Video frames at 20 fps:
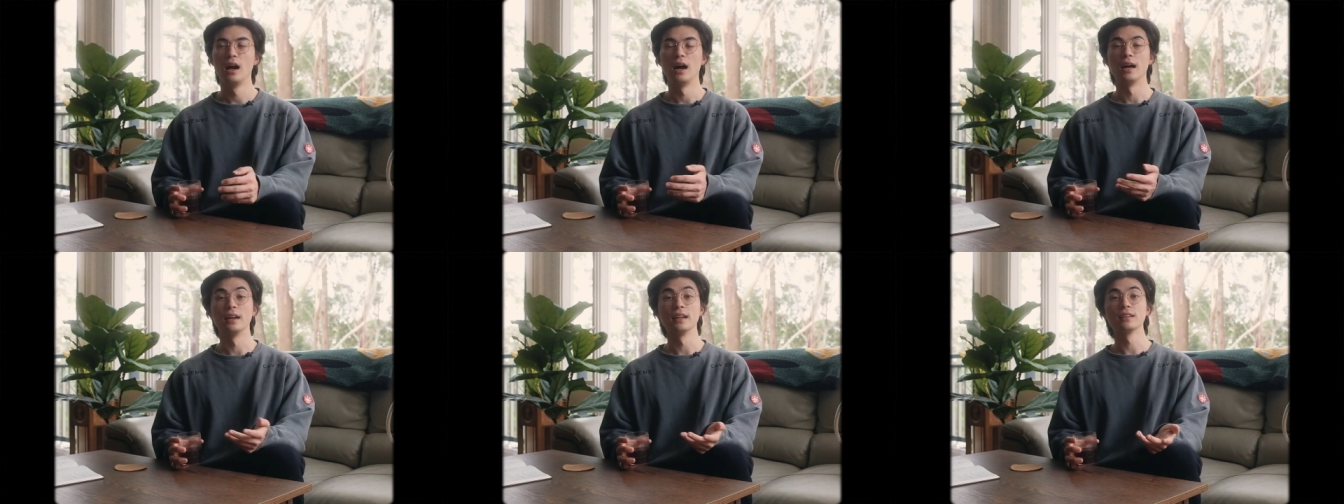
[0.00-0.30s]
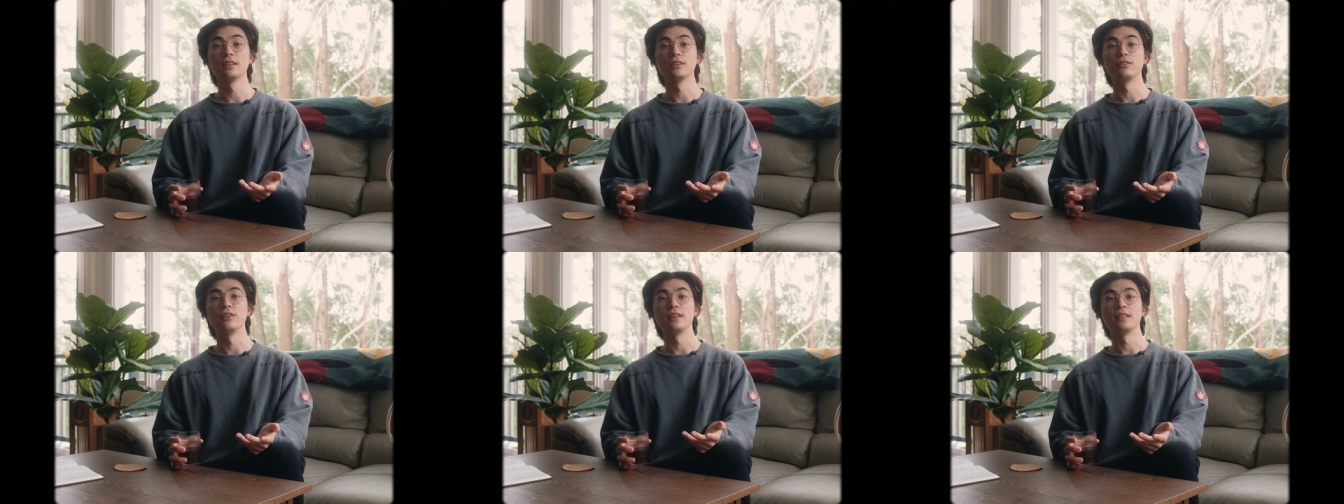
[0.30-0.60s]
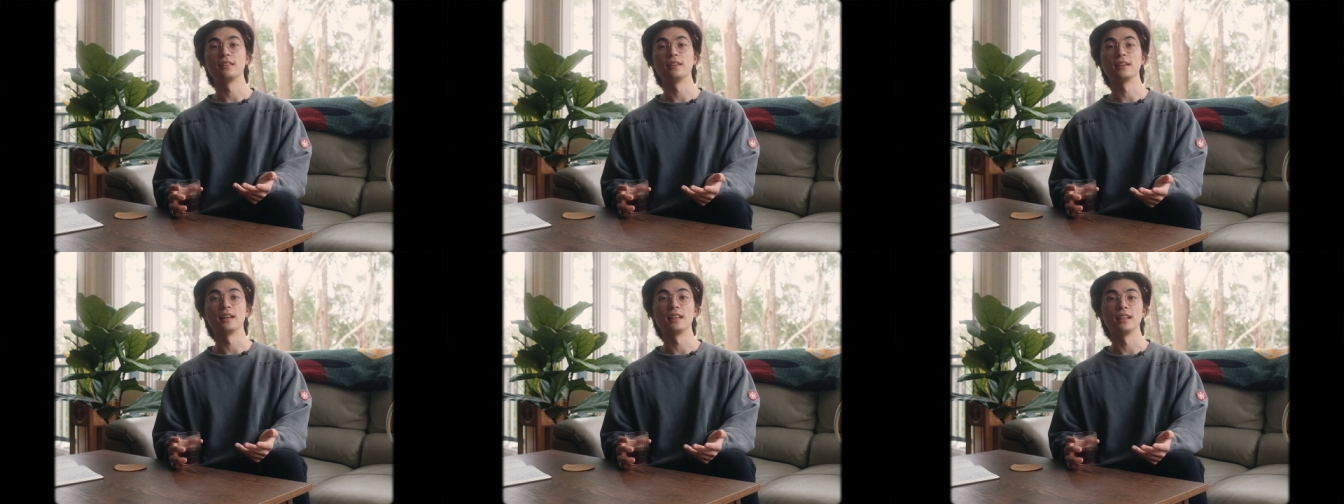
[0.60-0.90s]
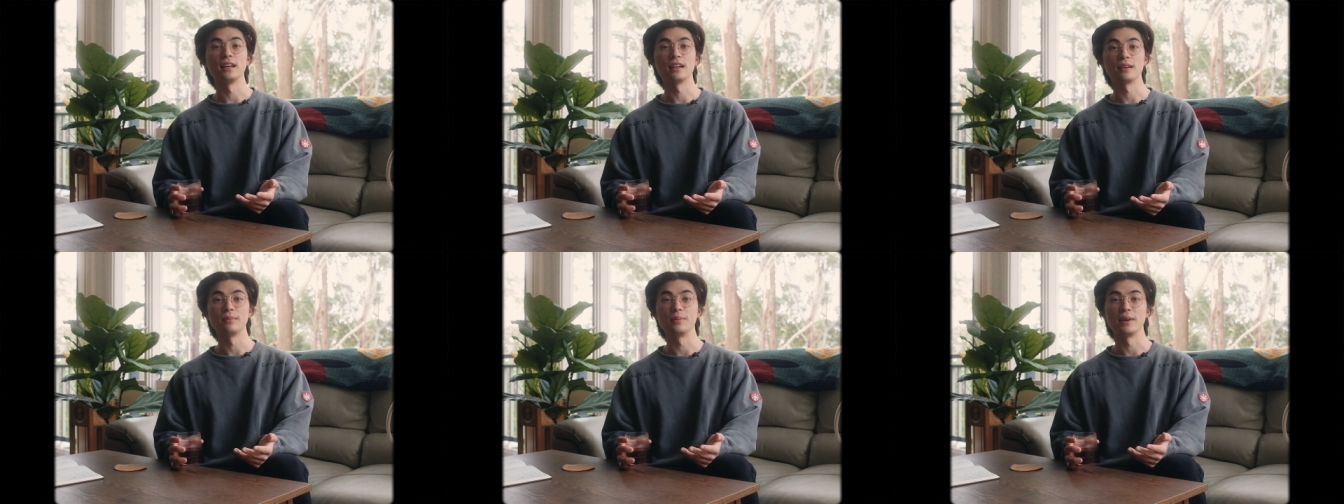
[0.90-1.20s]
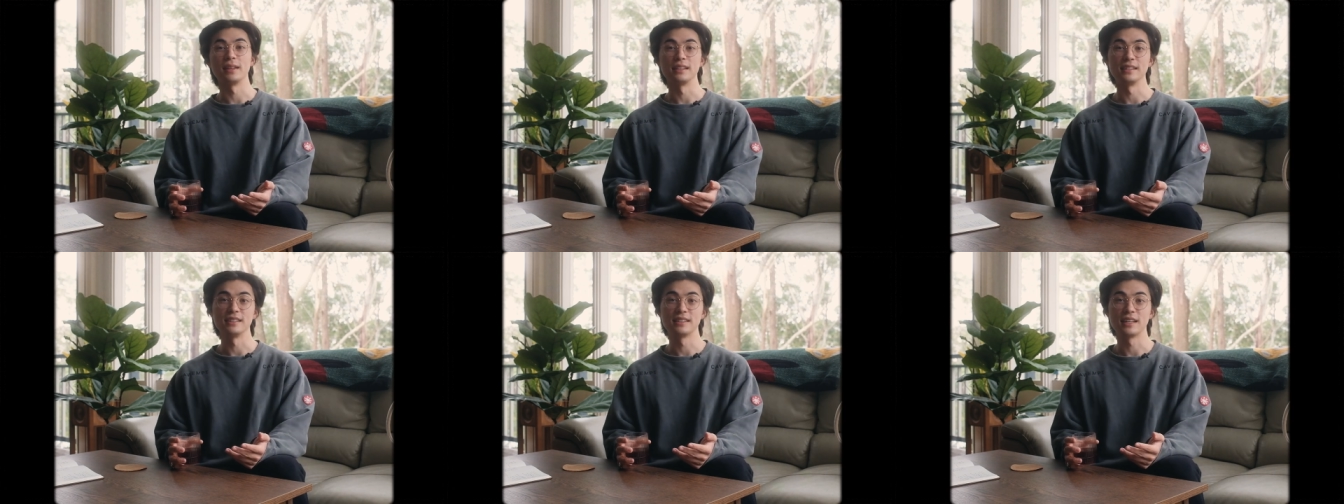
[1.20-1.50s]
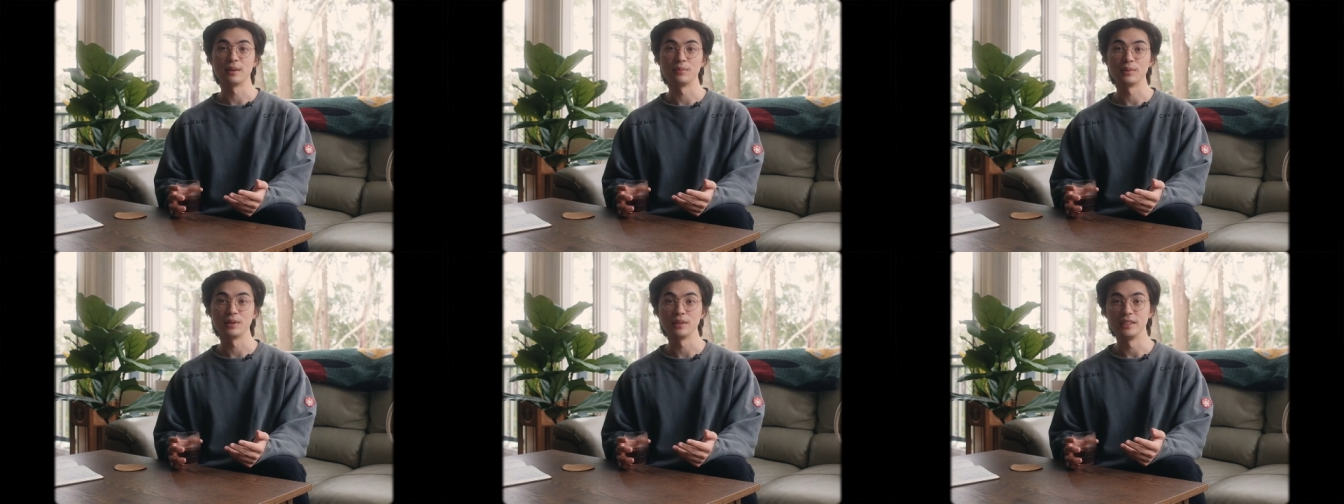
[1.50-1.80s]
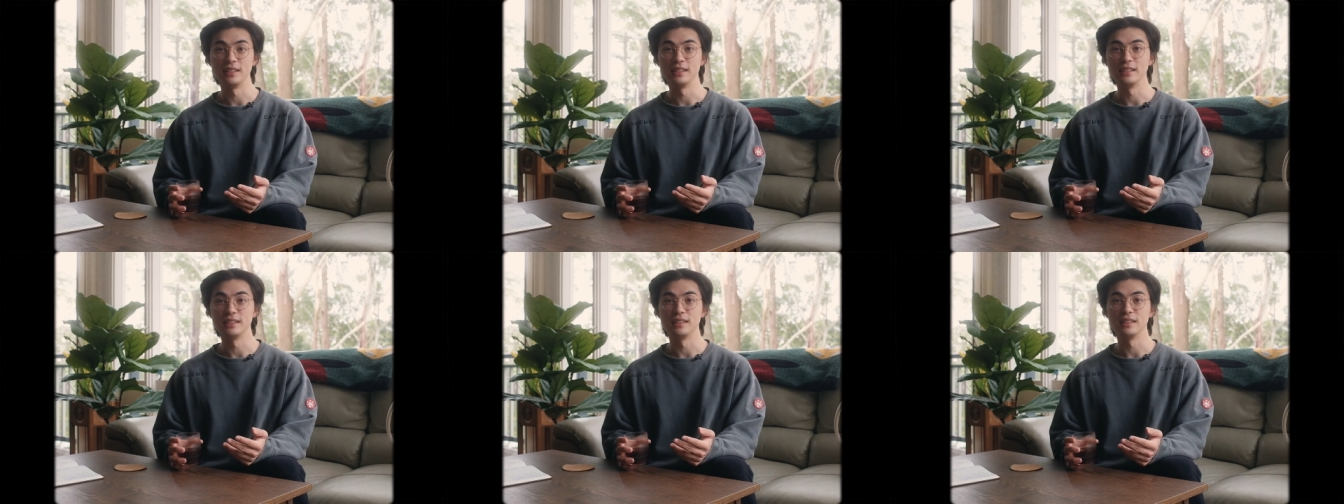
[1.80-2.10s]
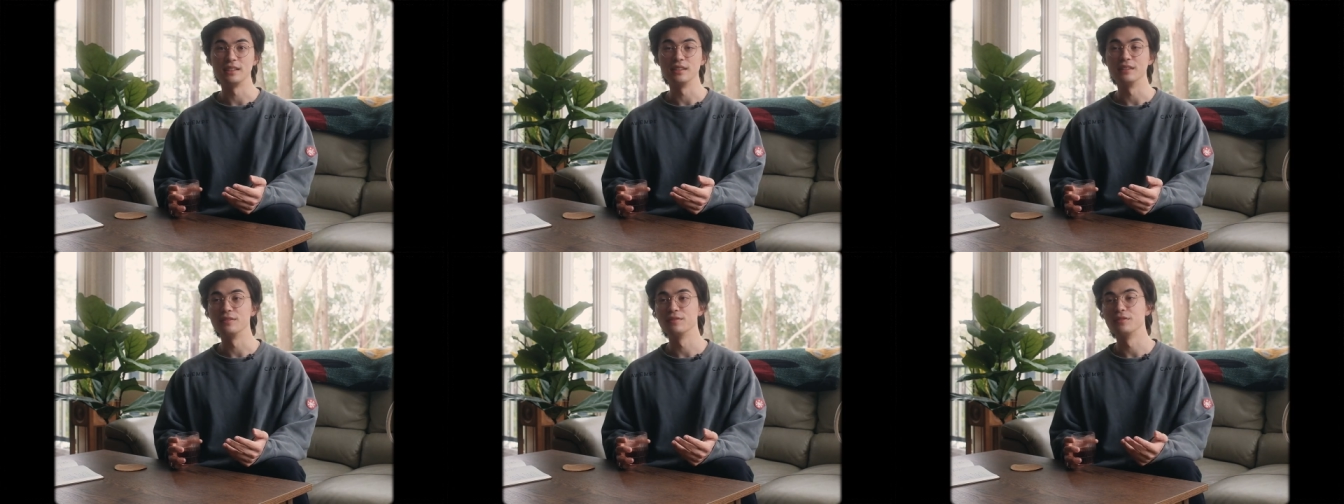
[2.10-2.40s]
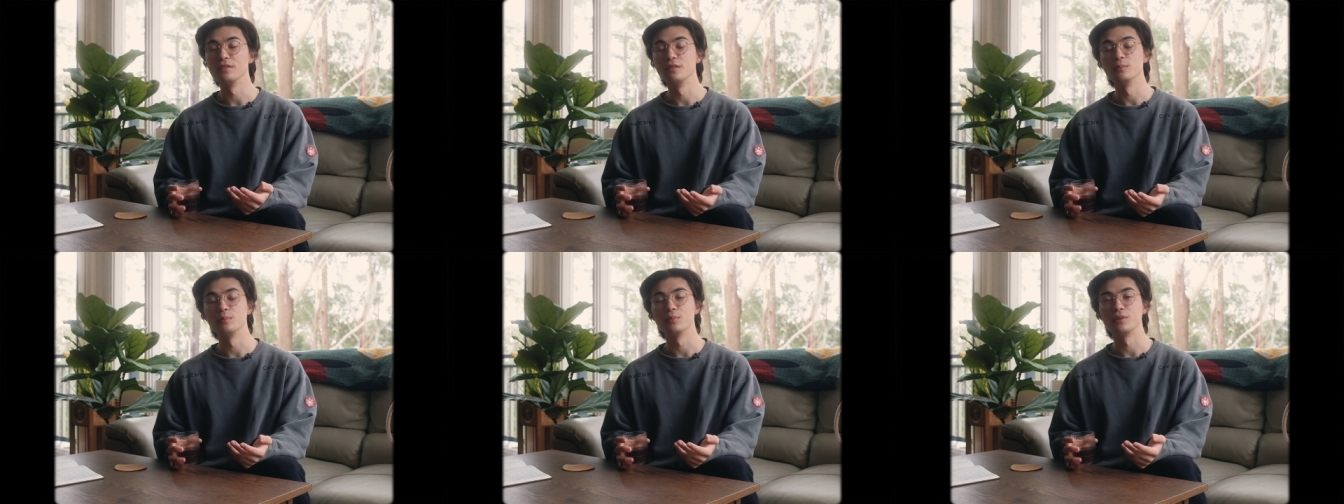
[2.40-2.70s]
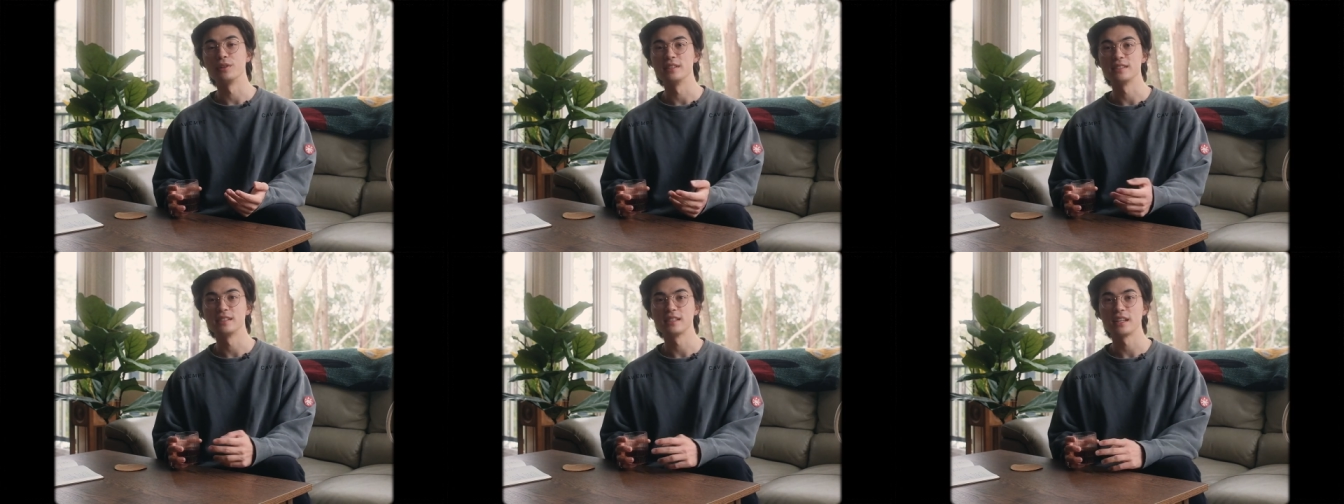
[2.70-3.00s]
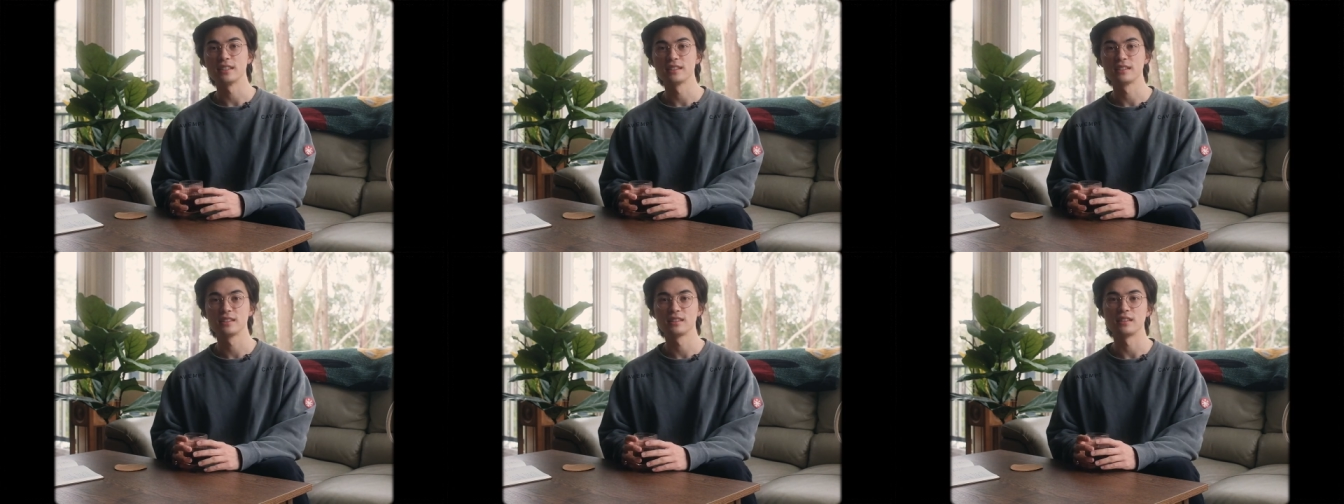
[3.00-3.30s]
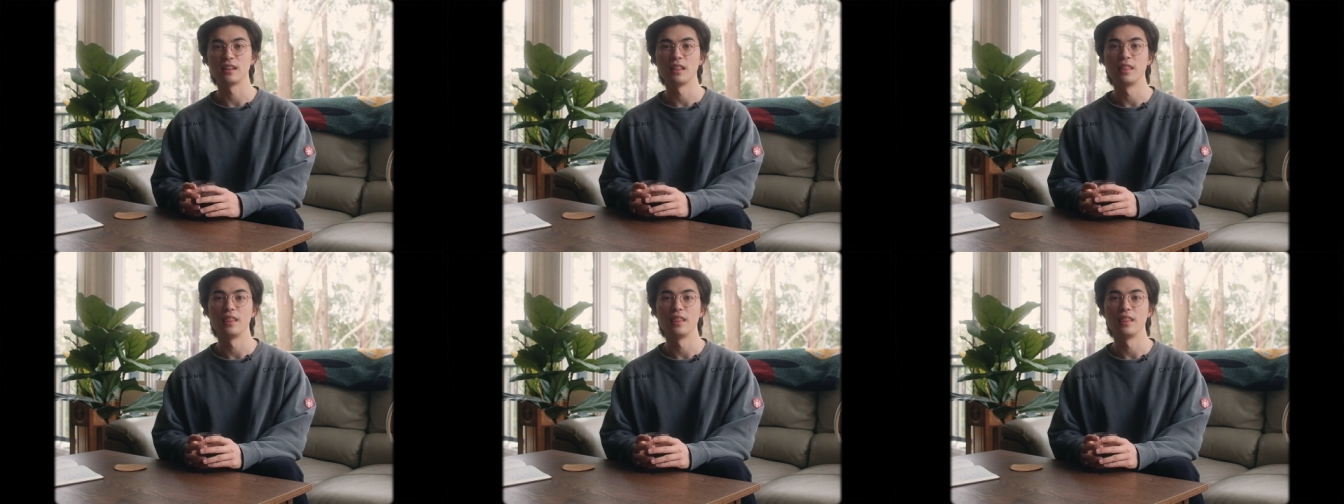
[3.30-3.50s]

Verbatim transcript: Another great thing I like about this camera is the film presets